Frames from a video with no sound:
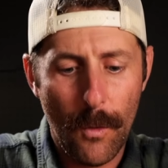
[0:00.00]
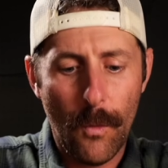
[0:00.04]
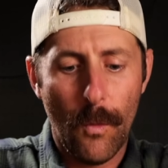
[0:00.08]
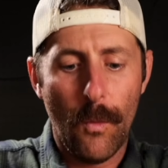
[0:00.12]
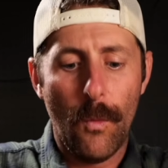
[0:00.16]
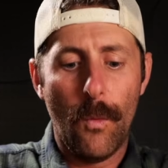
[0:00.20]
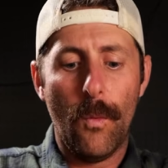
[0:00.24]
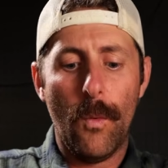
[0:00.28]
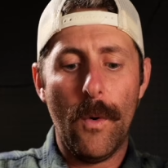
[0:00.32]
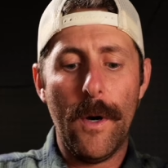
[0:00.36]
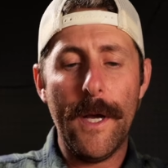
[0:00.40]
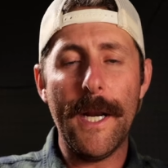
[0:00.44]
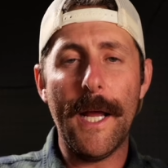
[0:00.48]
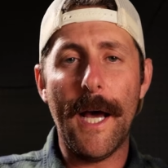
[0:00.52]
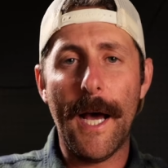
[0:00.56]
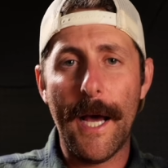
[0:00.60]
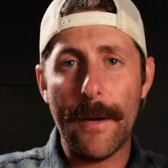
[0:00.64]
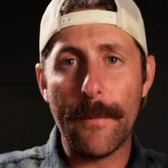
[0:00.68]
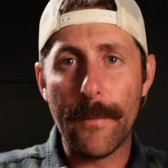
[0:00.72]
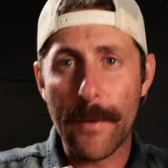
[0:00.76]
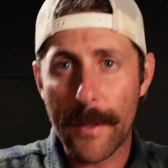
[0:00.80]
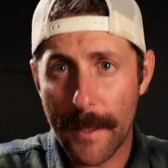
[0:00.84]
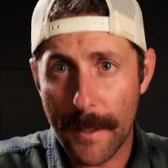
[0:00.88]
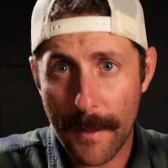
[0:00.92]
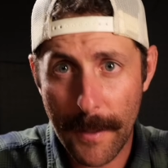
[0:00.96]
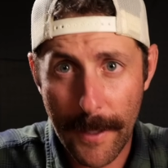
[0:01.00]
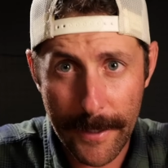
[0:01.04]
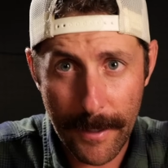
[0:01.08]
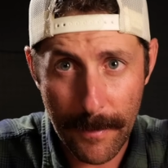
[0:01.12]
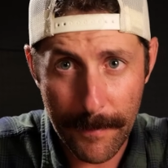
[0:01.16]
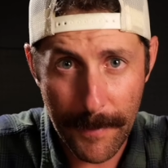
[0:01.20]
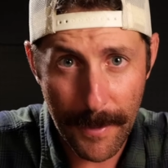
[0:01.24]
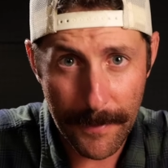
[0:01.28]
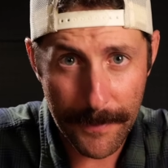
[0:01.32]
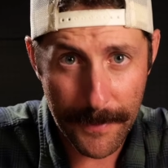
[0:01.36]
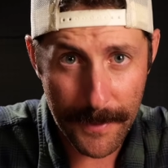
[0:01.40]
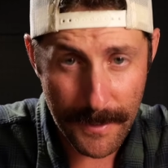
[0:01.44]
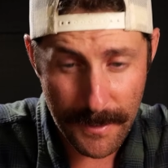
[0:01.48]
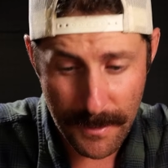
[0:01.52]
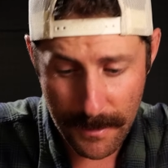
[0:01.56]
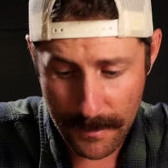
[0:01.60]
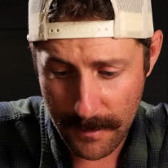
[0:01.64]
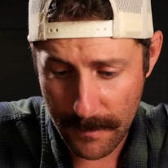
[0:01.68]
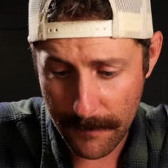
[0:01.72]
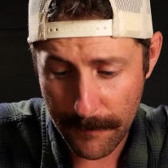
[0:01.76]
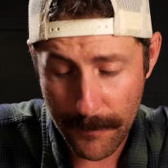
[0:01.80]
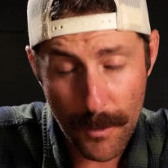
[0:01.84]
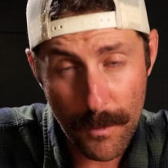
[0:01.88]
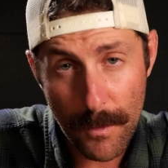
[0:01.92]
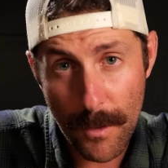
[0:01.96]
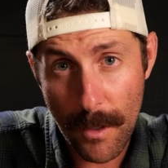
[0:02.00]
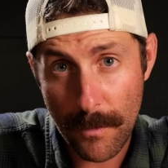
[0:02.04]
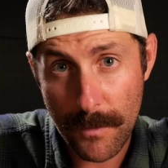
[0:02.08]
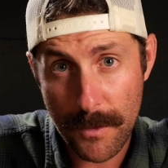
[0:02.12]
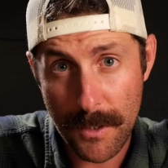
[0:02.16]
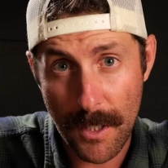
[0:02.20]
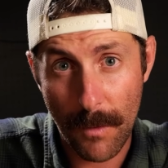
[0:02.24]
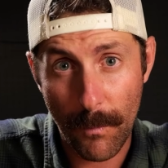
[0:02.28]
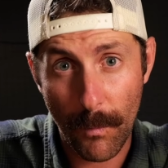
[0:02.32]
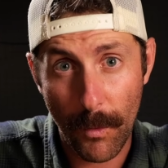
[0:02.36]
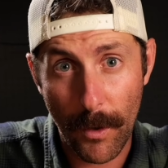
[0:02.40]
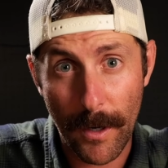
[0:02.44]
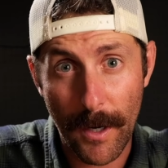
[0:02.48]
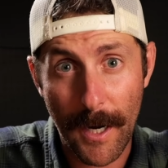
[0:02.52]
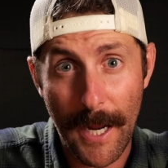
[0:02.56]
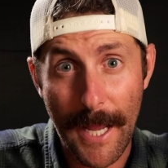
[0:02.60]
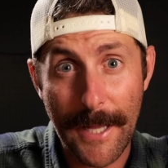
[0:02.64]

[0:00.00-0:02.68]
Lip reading: What I really like about this is if you go somewhere